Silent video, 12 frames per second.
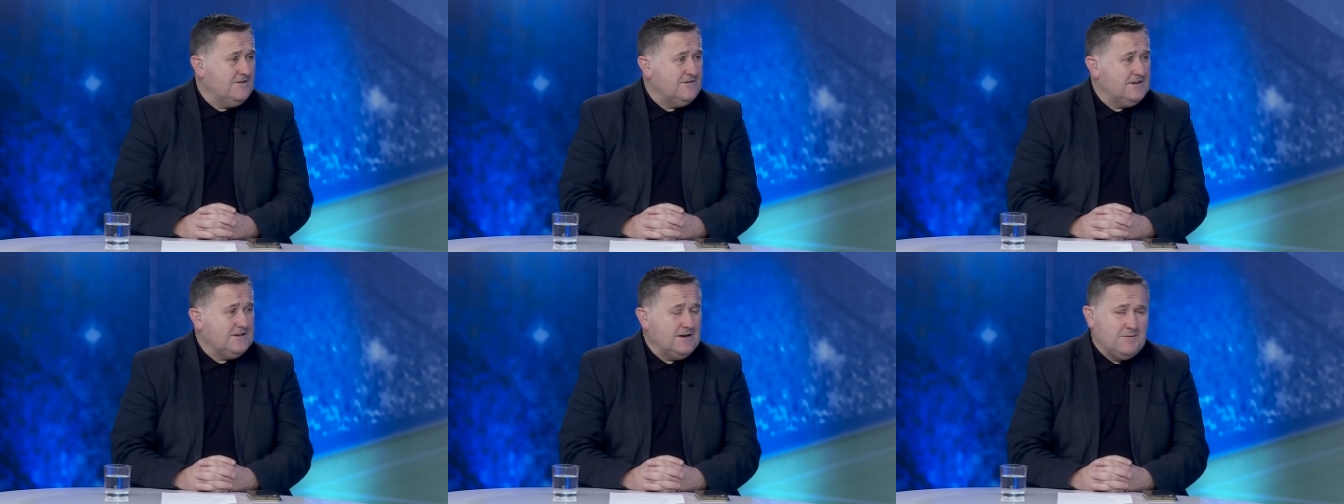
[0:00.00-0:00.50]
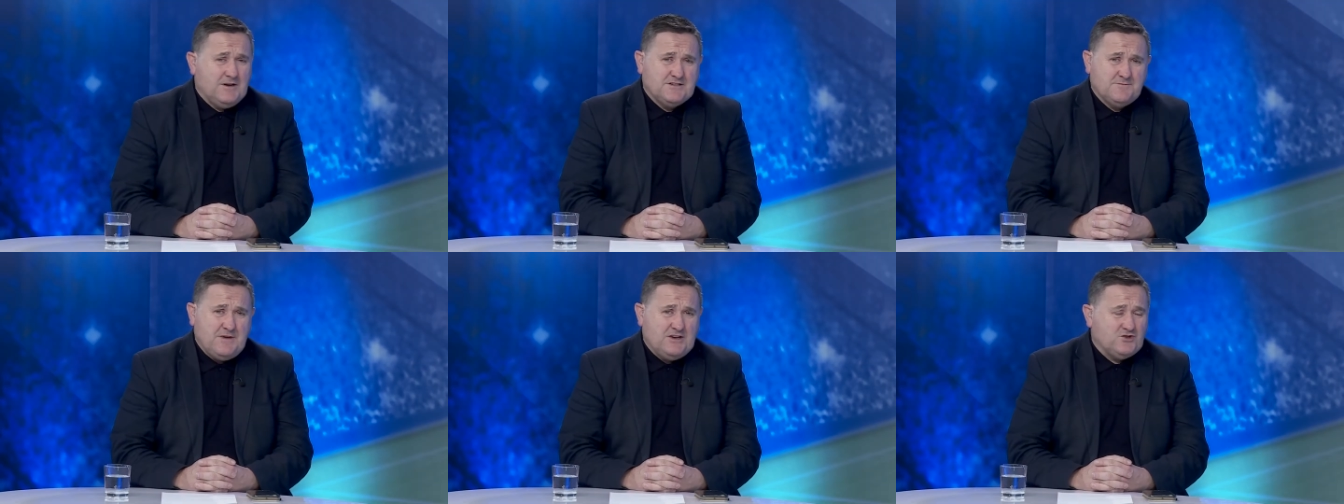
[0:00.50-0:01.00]
Fleeting. I mean, a
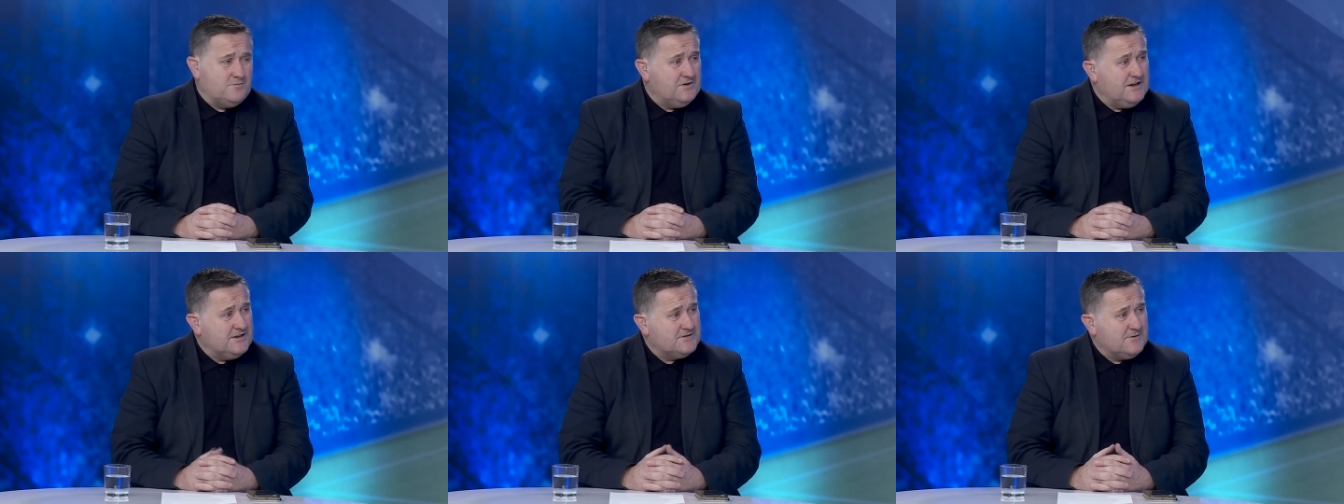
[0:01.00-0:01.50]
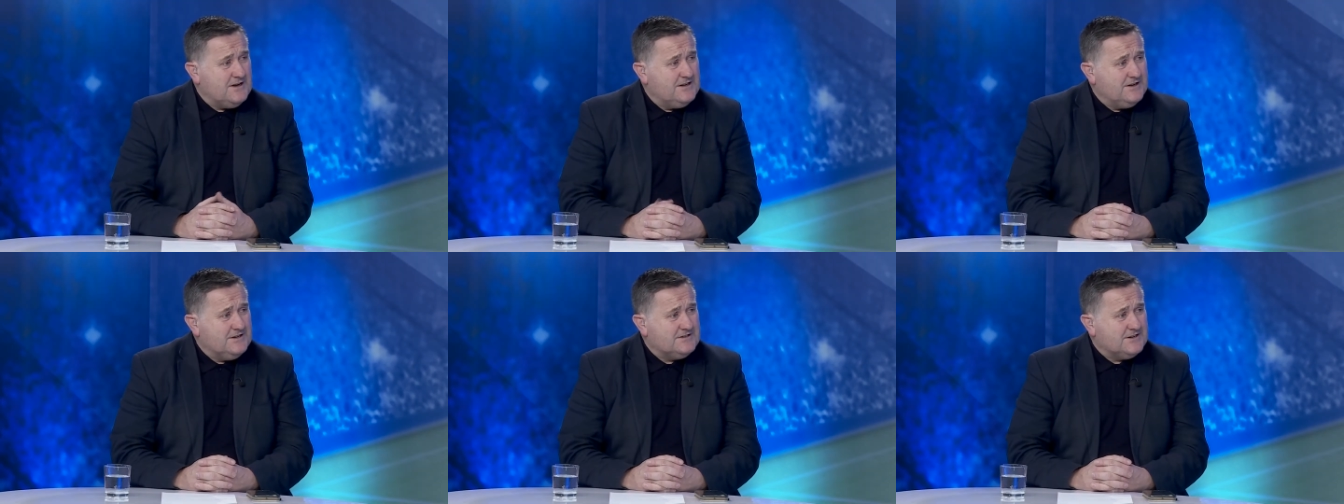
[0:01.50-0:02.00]
special player as well
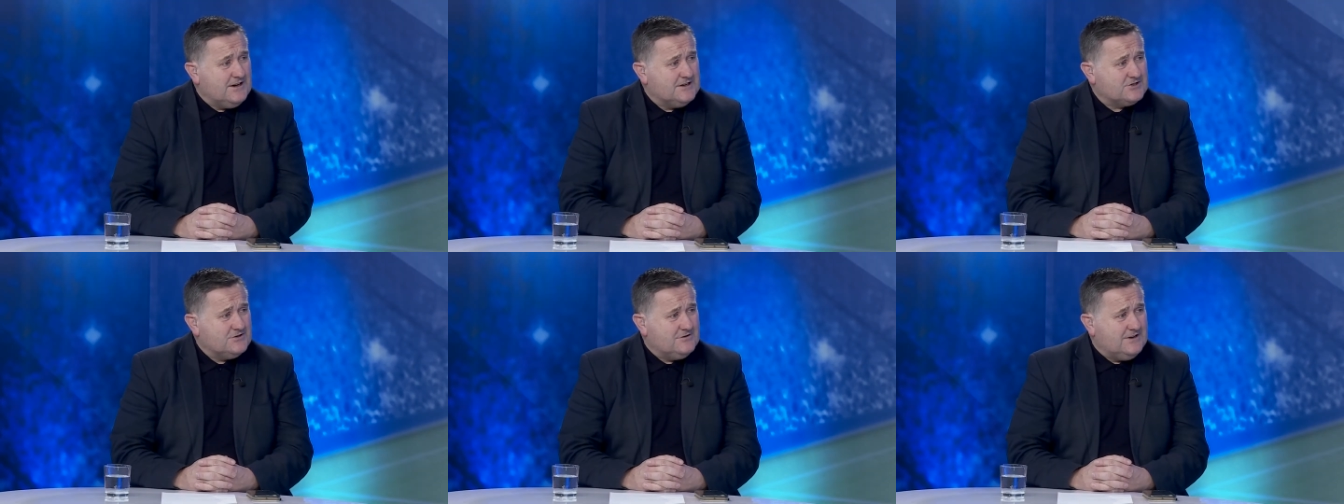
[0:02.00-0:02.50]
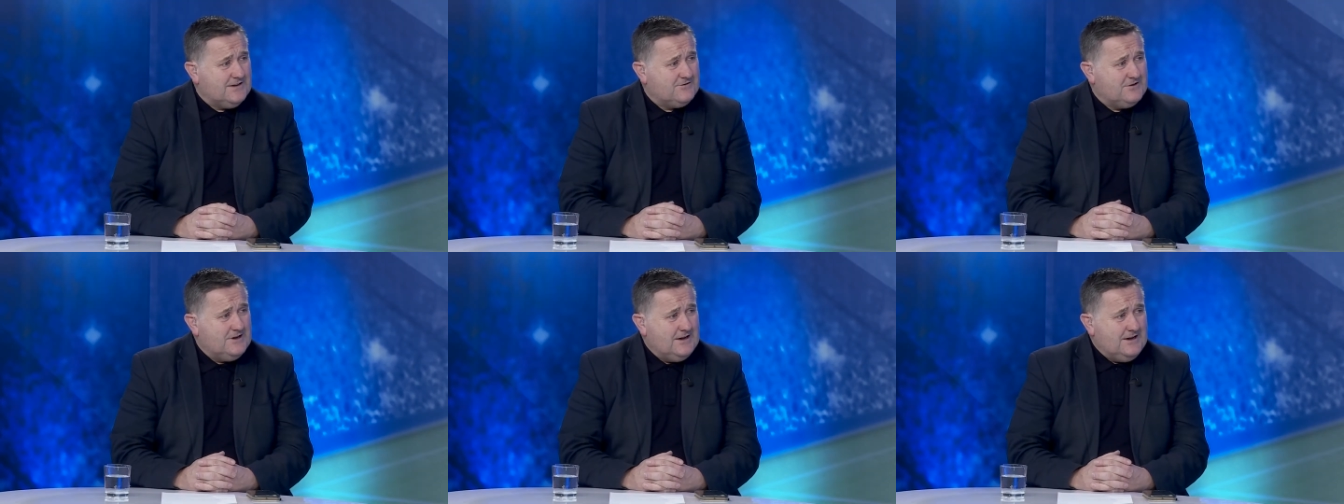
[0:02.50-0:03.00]
at international level.